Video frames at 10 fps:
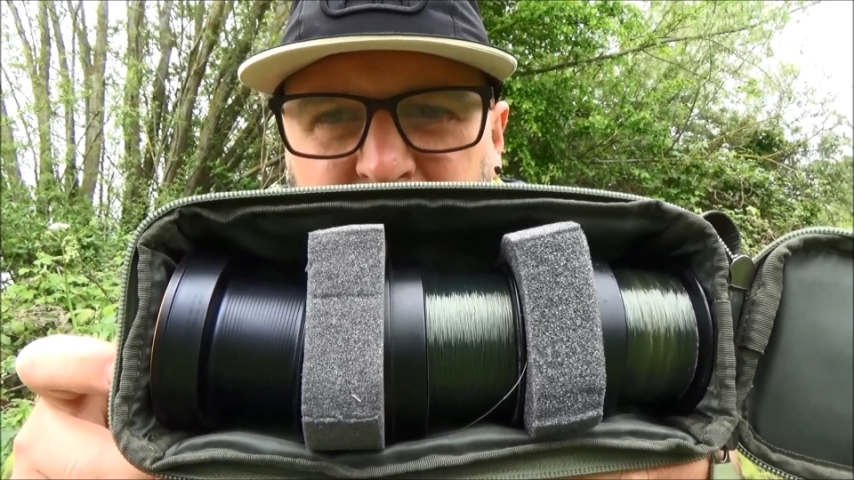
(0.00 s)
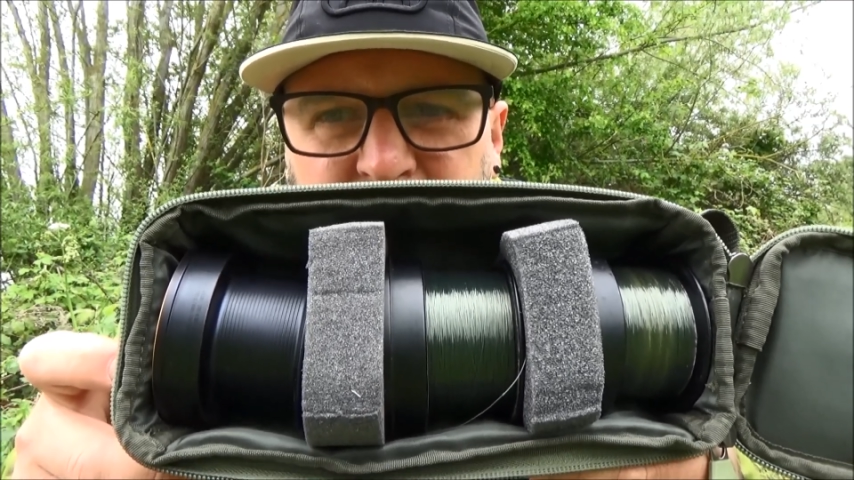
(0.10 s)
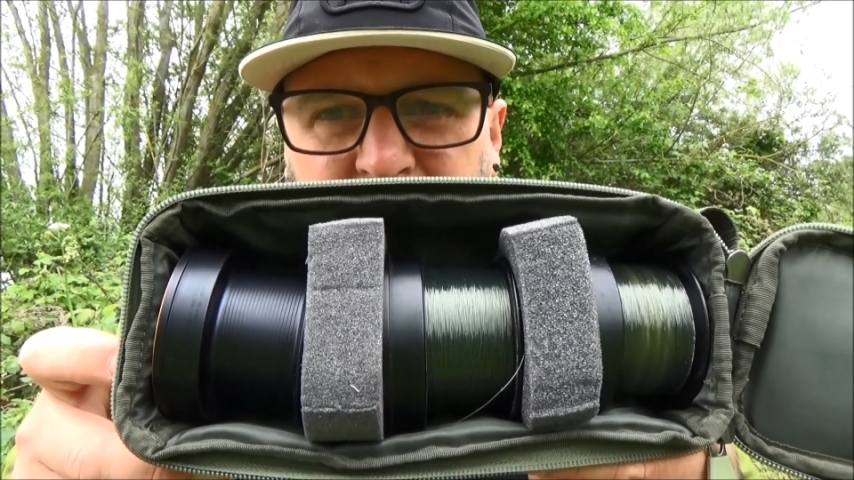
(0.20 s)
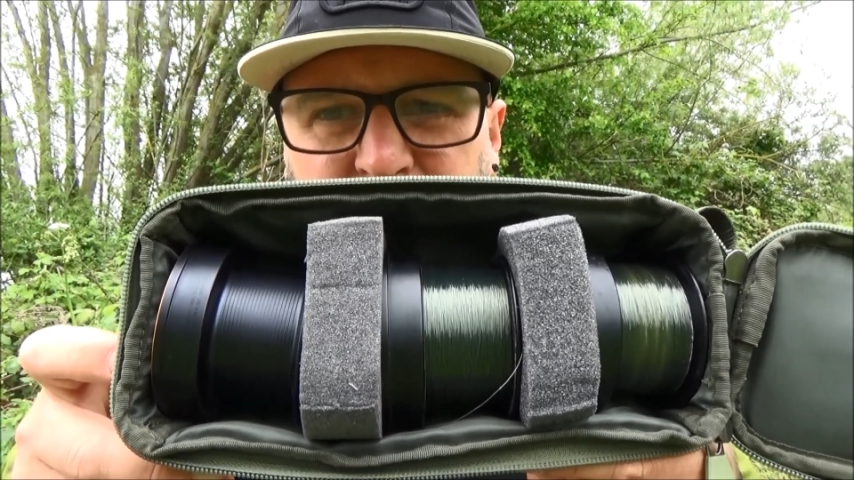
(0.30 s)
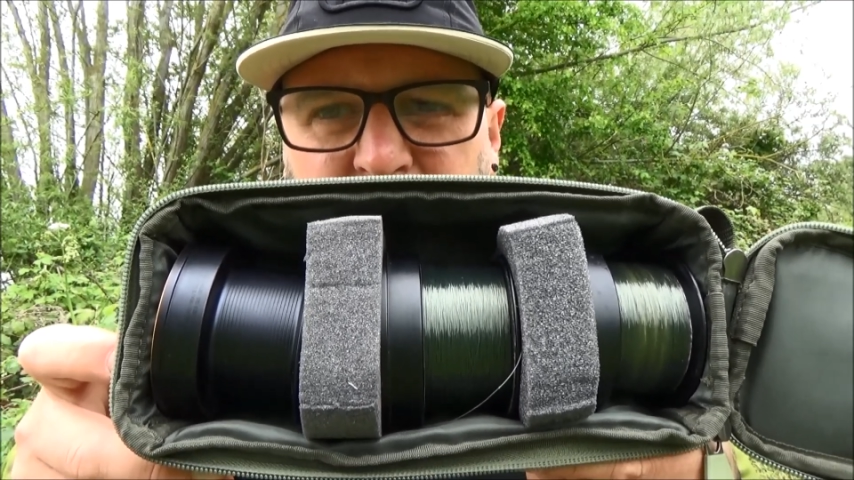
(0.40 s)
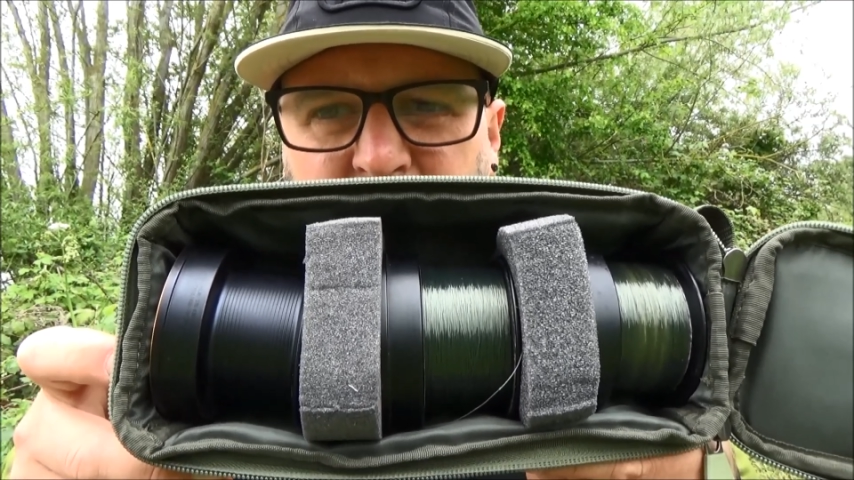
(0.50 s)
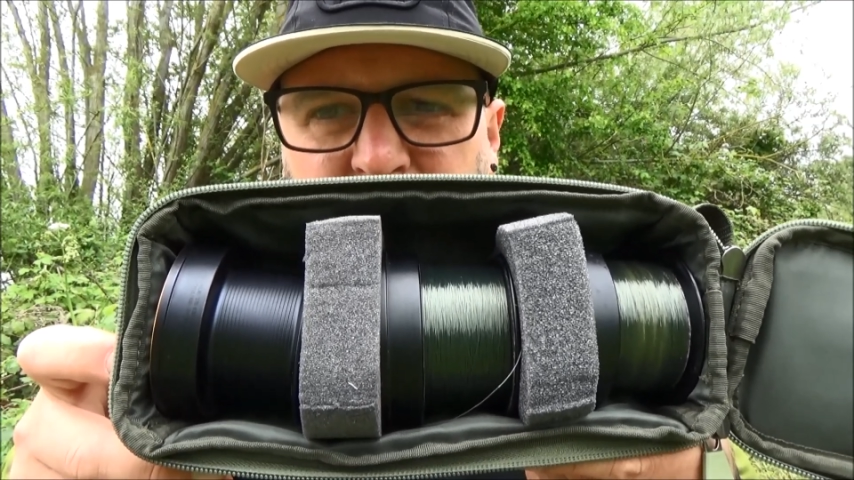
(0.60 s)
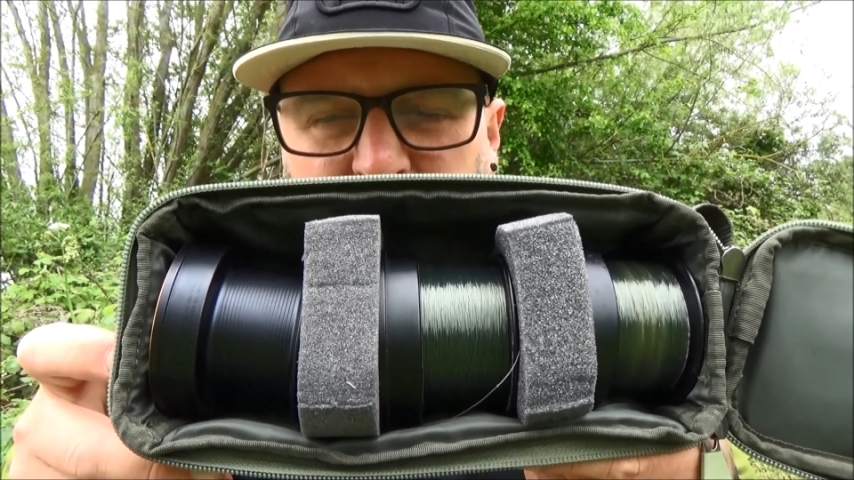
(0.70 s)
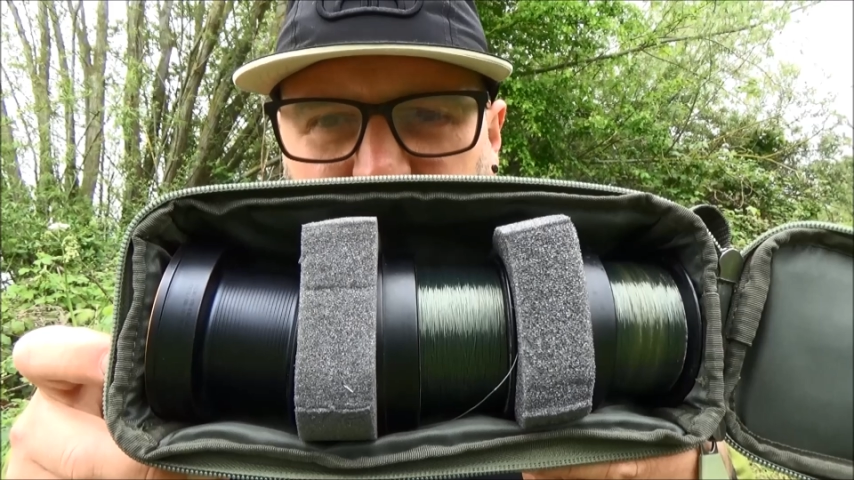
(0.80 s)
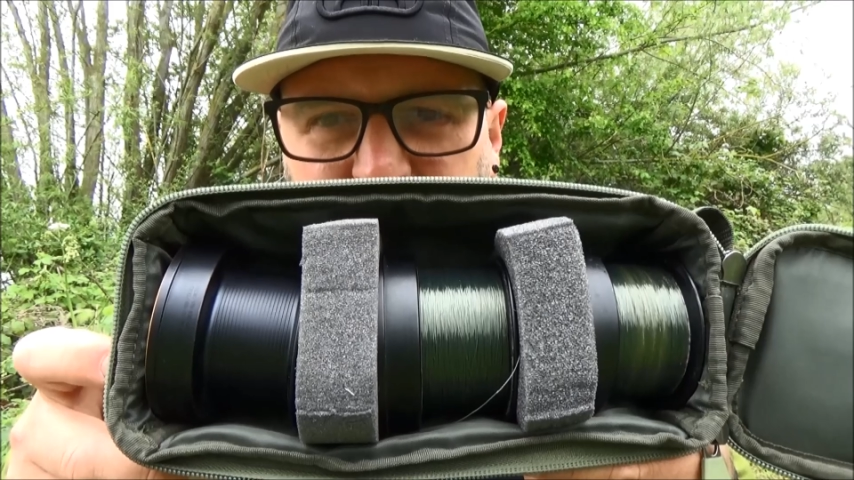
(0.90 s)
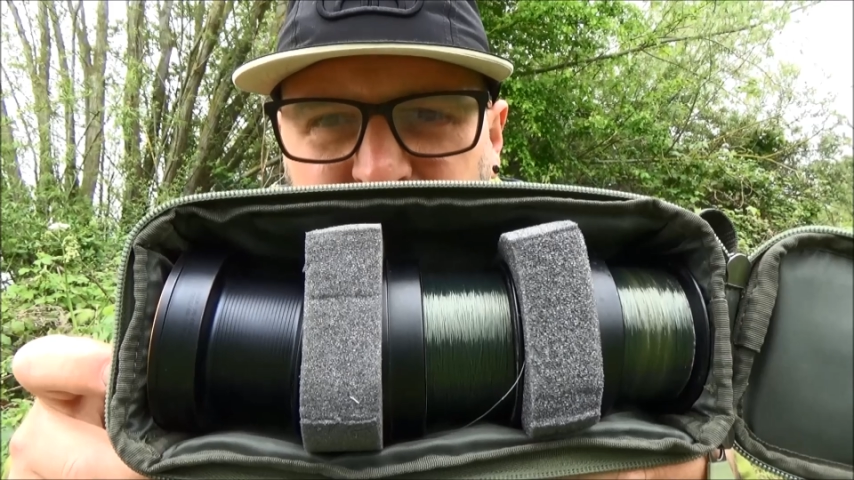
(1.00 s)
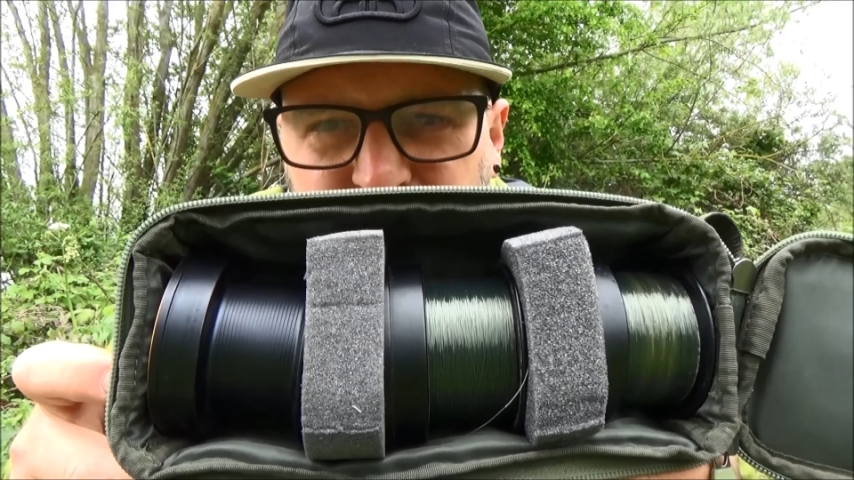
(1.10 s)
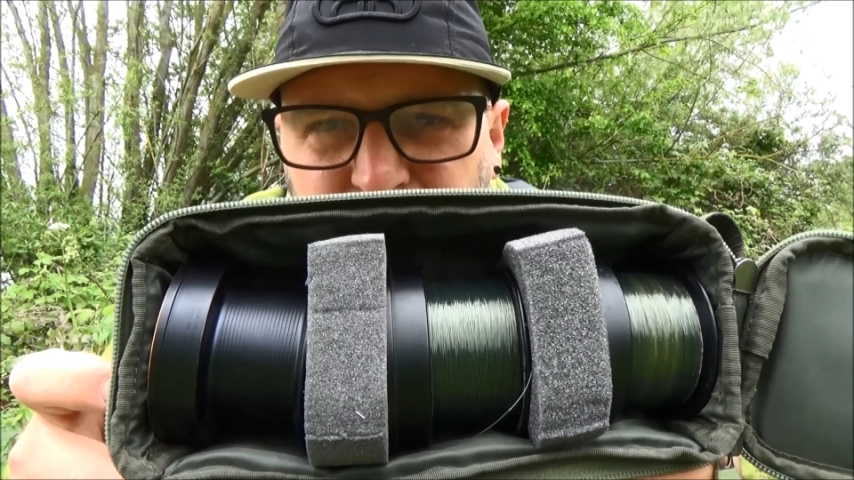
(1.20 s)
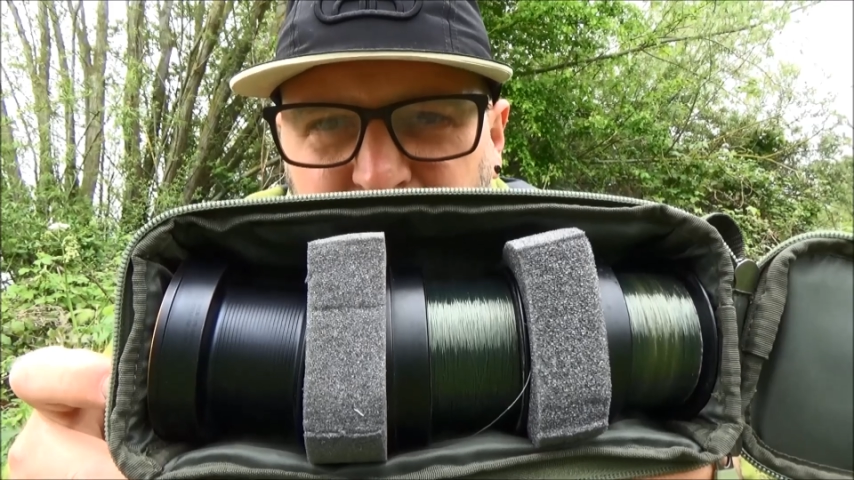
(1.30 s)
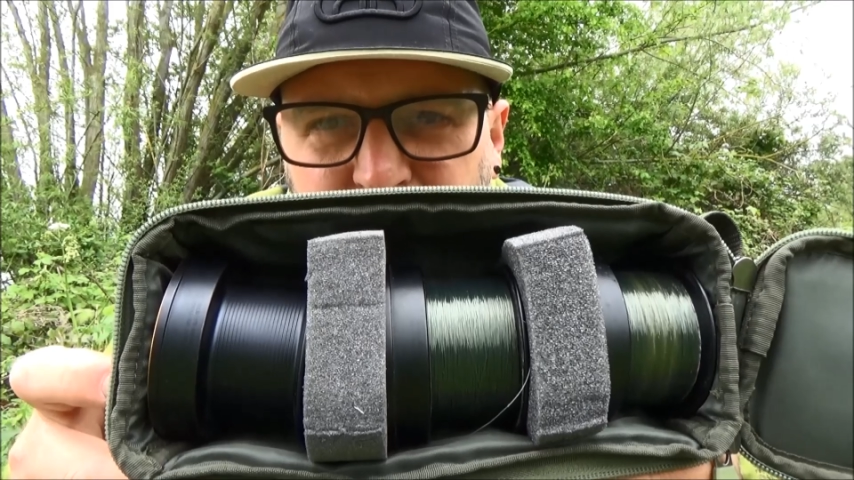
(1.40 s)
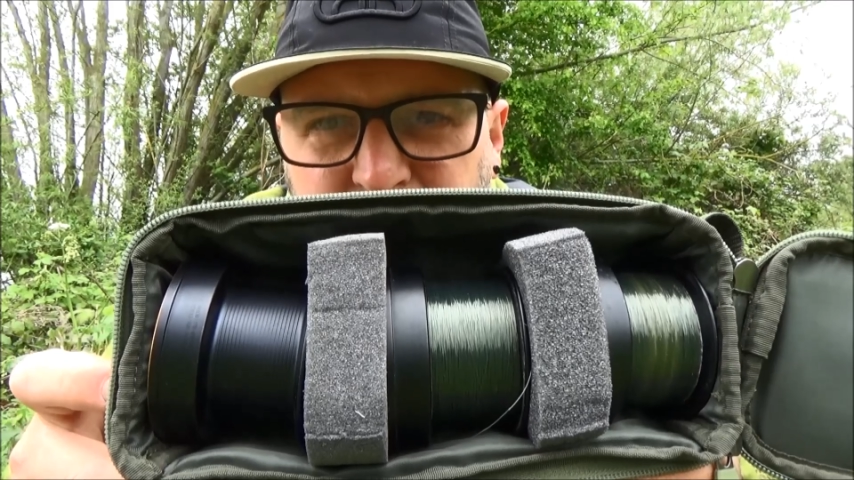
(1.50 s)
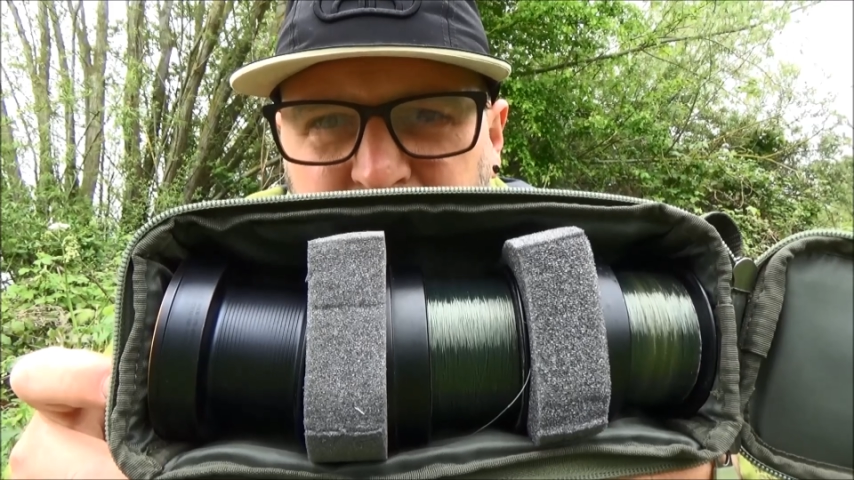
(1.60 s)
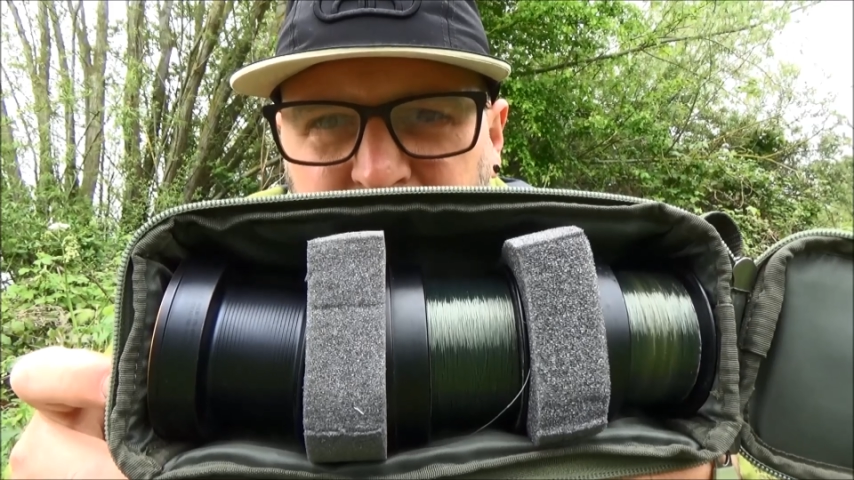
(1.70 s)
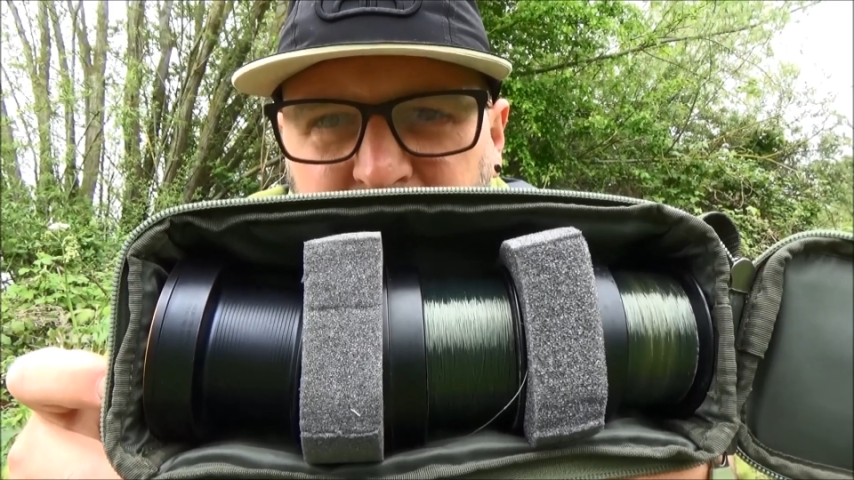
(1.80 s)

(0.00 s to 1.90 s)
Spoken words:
Now they are the biggest reels